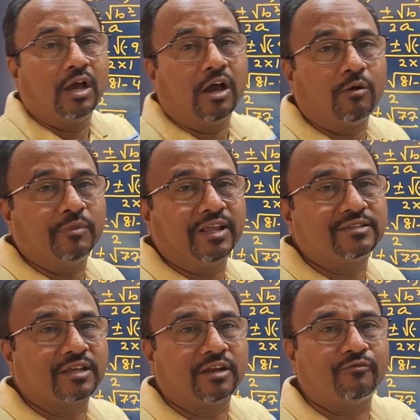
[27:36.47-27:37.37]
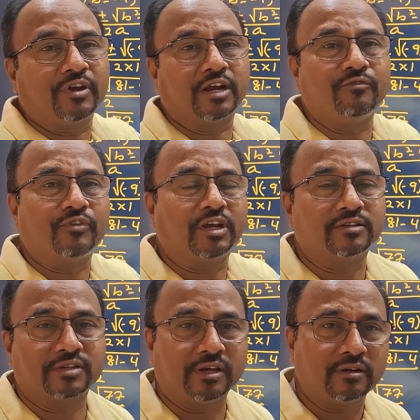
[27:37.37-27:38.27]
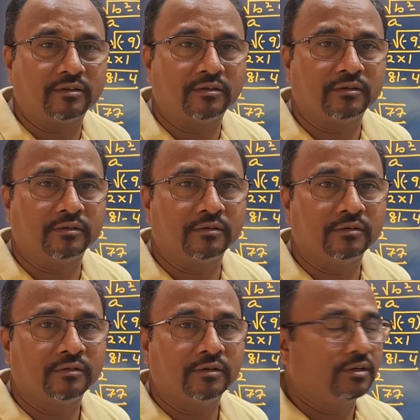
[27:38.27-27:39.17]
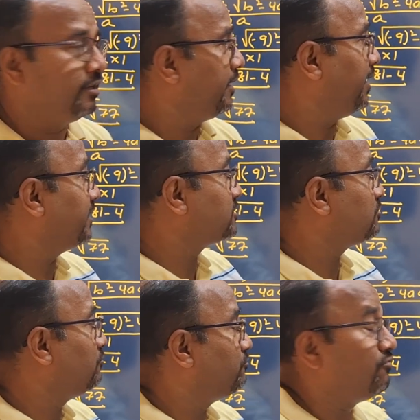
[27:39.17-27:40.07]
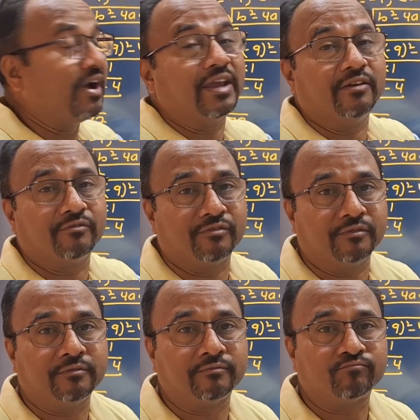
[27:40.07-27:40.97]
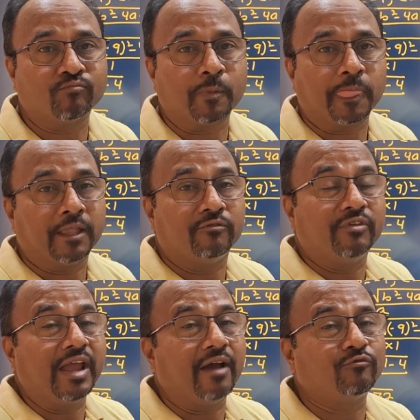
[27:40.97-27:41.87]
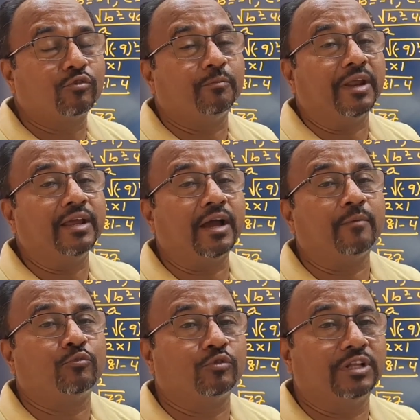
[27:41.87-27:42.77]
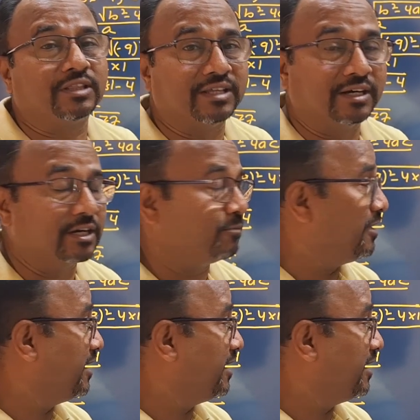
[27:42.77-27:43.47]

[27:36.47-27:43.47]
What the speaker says: How many significant figures here? It's 5. We have to bring up to the 3rd